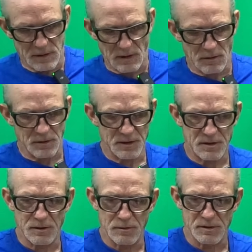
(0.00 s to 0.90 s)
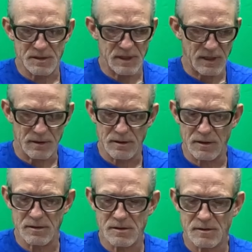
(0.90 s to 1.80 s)
Now all you do is take
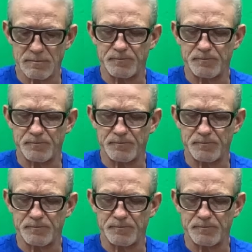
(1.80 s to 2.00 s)
this,